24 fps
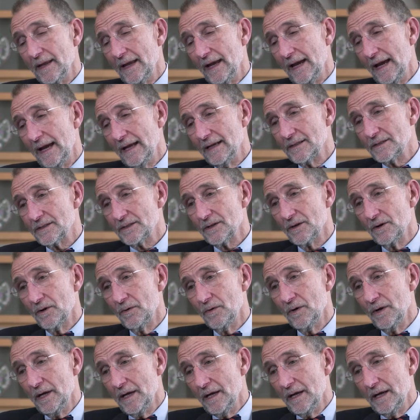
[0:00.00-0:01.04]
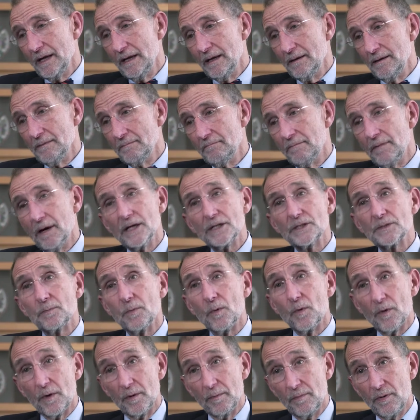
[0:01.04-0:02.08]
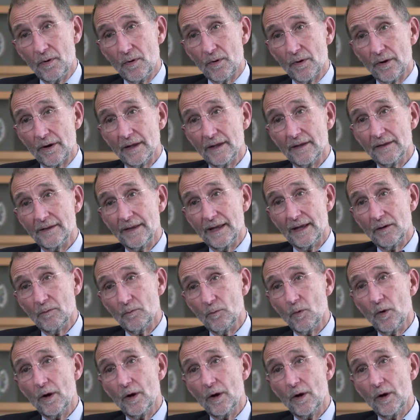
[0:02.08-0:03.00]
And so much more important than